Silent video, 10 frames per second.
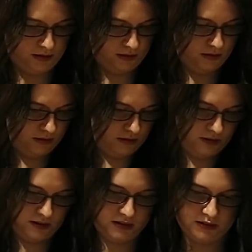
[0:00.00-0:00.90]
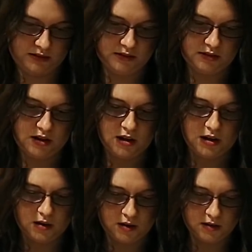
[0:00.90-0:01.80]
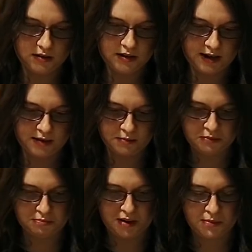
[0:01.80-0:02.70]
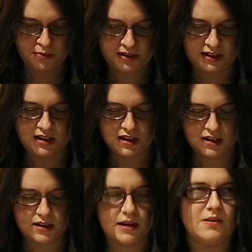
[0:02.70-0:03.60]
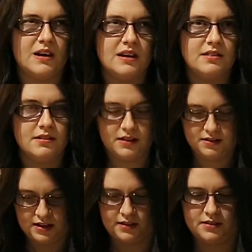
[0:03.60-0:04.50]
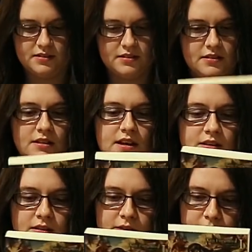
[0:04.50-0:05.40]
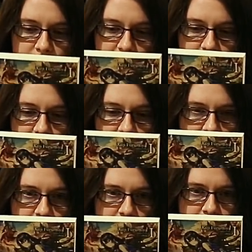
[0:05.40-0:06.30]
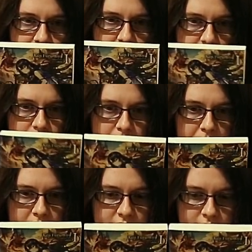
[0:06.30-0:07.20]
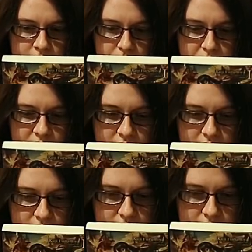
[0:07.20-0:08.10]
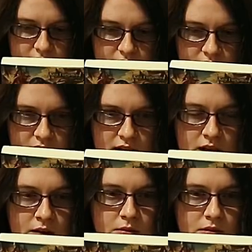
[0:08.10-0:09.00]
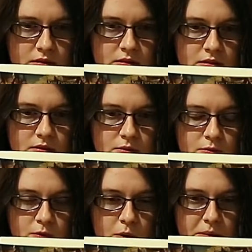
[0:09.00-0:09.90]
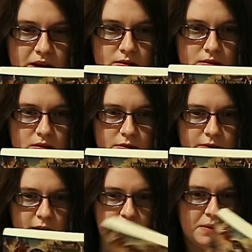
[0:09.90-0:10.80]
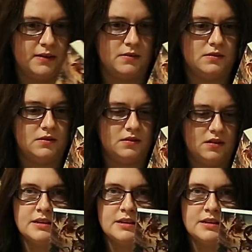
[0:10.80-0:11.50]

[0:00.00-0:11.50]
Oh goodness, Unnamed Memory. Now, yeah, this is a light novel, and I think I picked it up because it was £4 or £5.